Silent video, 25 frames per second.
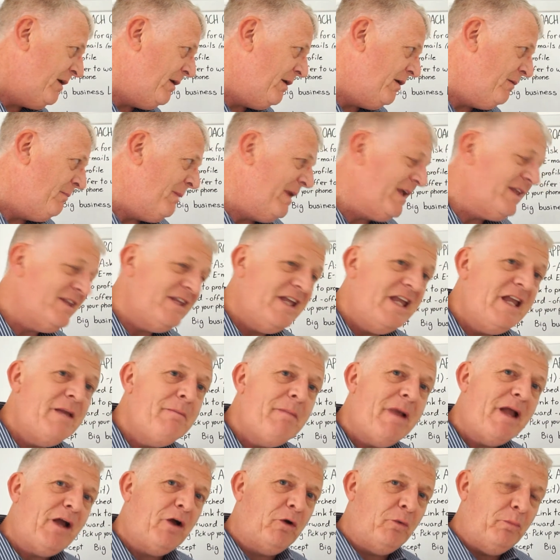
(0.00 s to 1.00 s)
make the
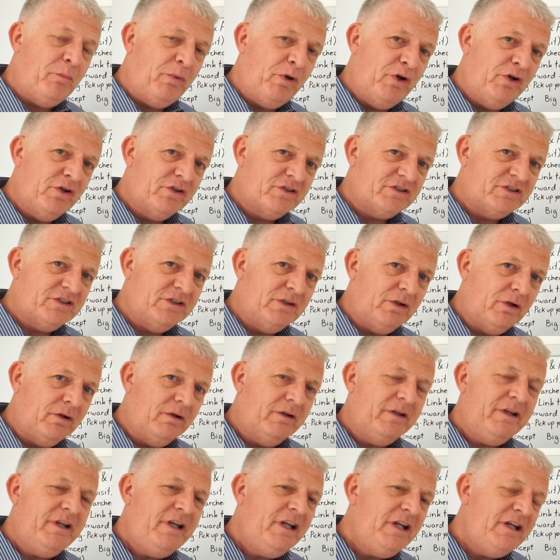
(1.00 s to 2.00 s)
email
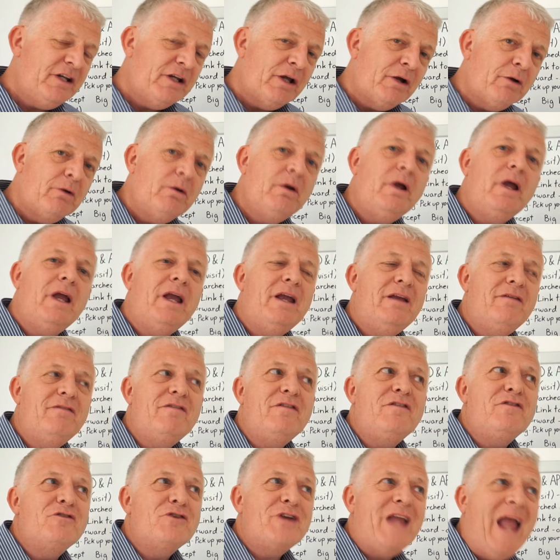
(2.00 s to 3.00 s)
personal, if
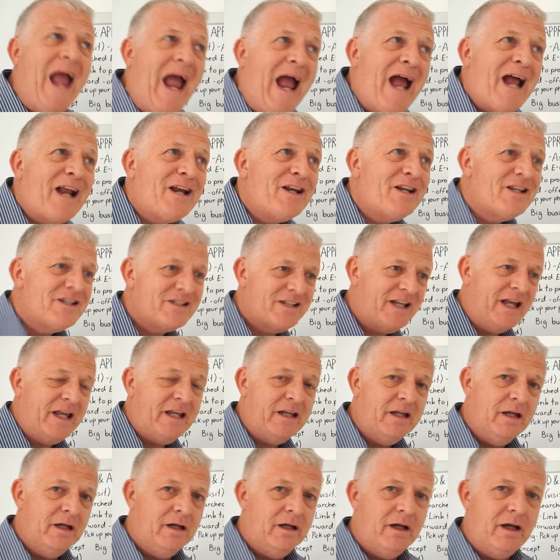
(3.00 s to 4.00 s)
you can,
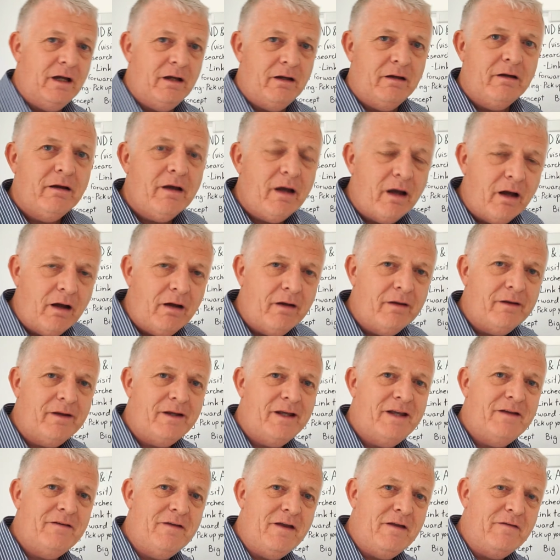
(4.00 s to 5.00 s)
say,
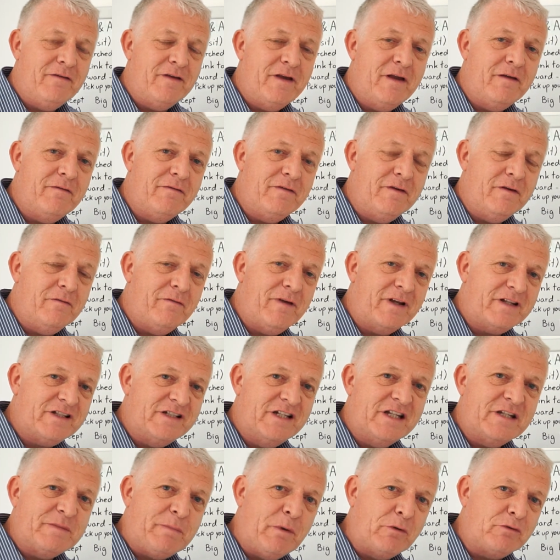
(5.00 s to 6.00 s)
if you've
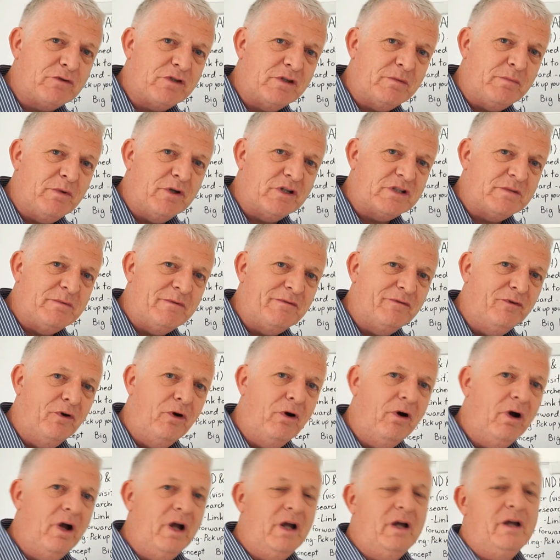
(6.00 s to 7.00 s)
actually spoke to the person
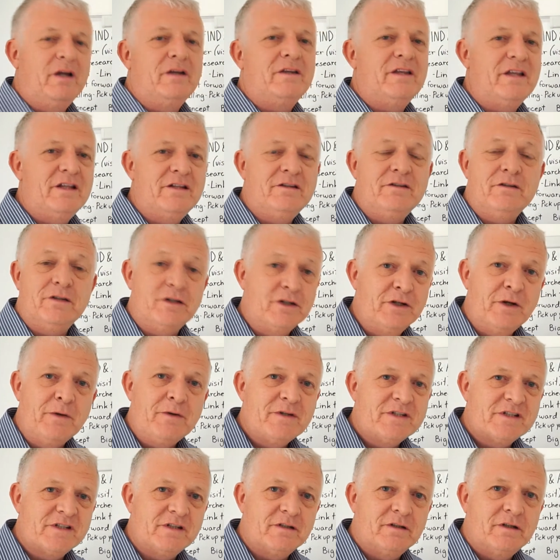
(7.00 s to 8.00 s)
before, then
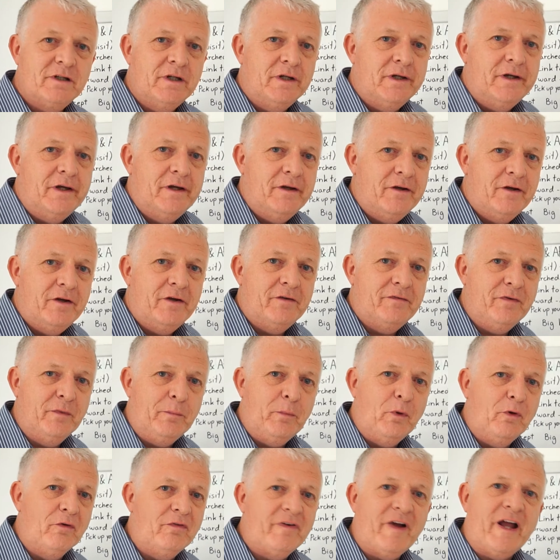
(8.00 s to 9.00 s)
he's a
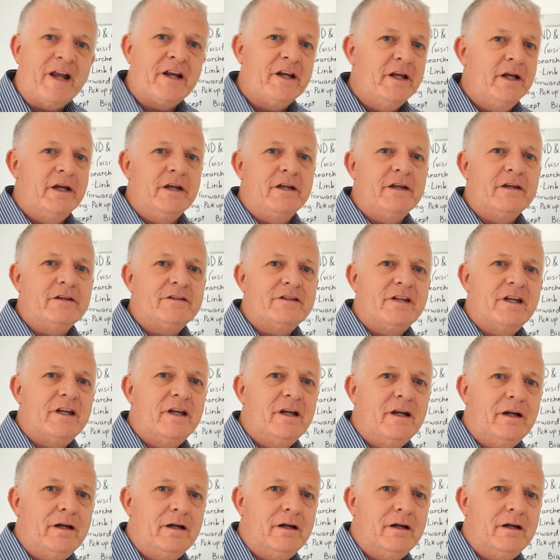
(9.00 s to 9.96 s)
football fan, you say,